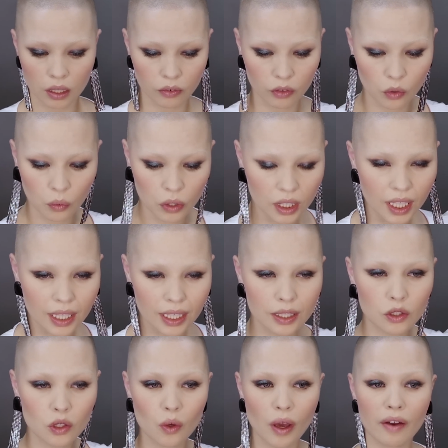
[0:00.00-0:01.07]
If you want to get
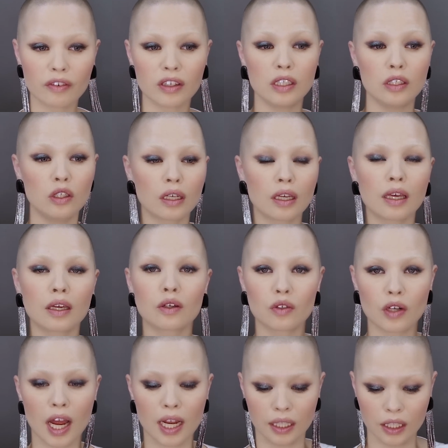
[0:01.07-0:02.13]
into every nook and
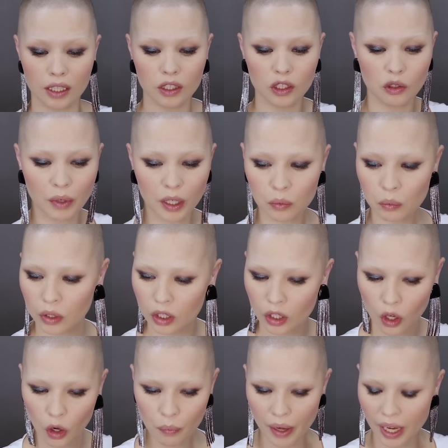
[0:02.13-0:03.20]
cranny, you might want to
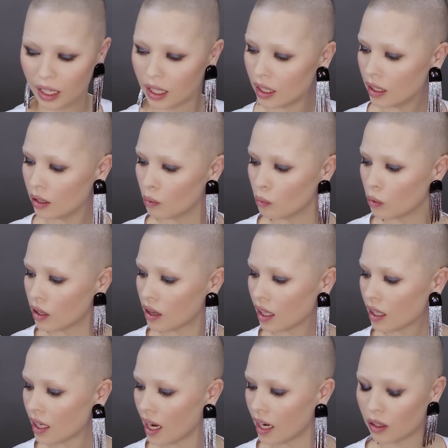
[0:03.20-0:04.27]
go back in with
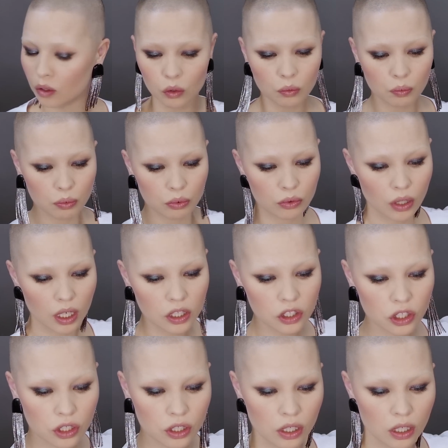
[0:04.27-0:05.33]
that angled
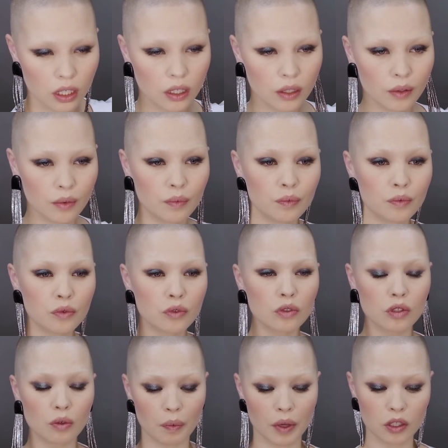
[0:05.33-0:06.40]
brush
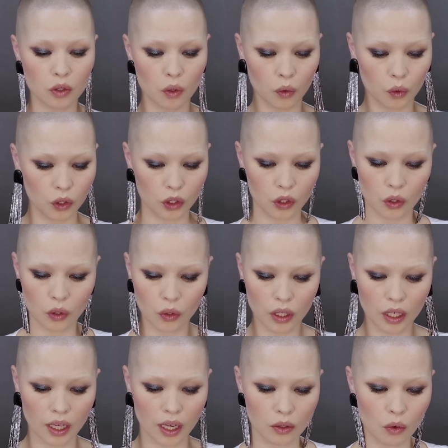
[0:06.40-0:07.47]
to make sure you
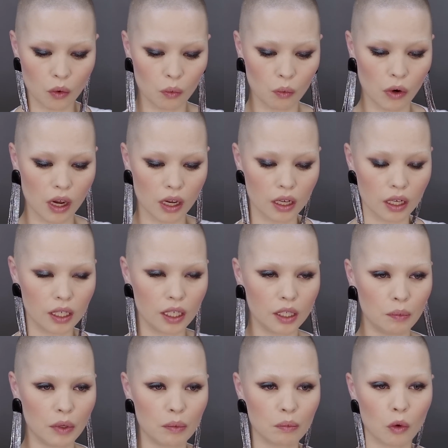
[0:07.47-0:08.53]
can work a
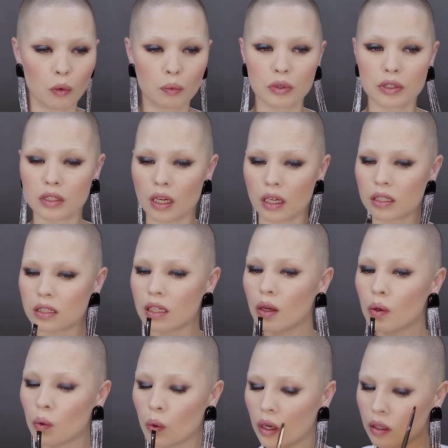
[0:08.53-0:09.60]
little bit more precisely,